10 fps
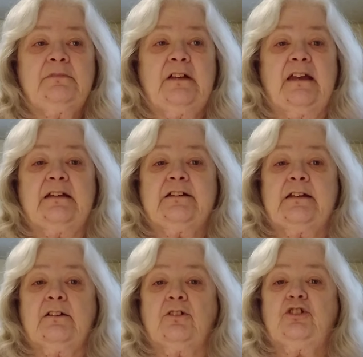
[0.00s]

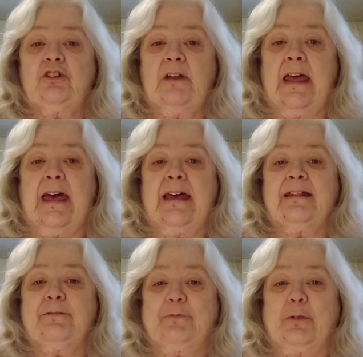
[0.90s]
until July
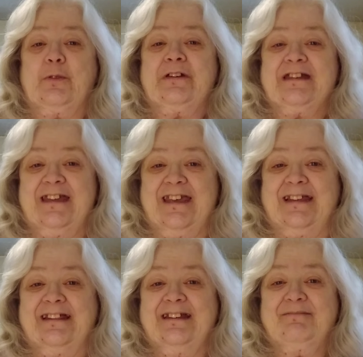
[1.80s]
the
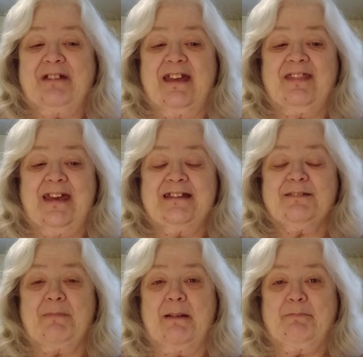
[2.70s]
14th, and
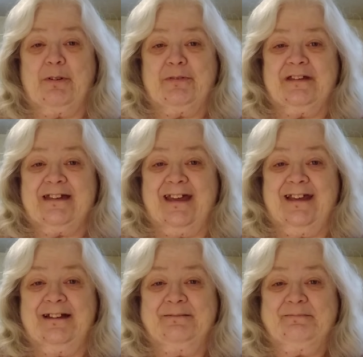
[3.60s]
that's my birthday.